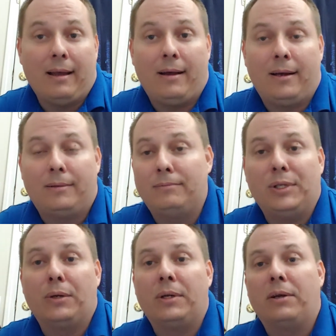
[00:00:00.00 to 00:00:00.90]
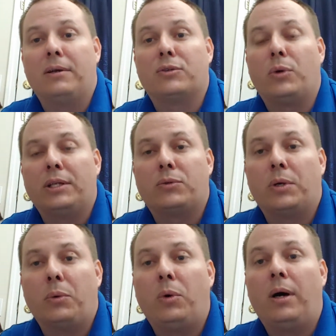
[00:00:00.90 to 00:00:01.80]
you know, here in
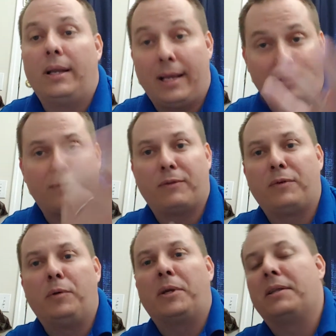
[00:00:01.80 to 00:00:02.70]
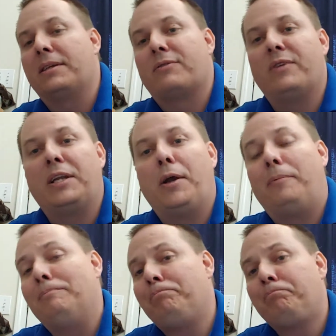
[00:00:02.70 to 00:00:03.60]
2021 as of the filming of this video.